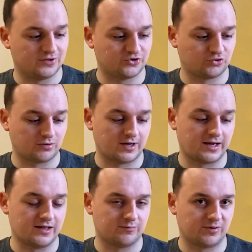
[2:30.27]

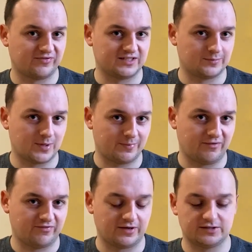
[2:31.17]
try the Professor Peppy
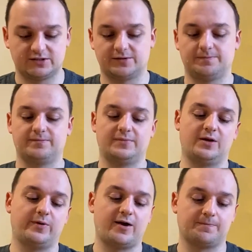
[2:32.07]
first. Here
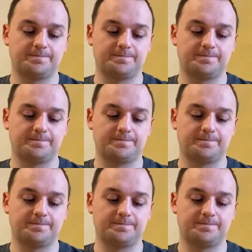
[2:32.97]
we go.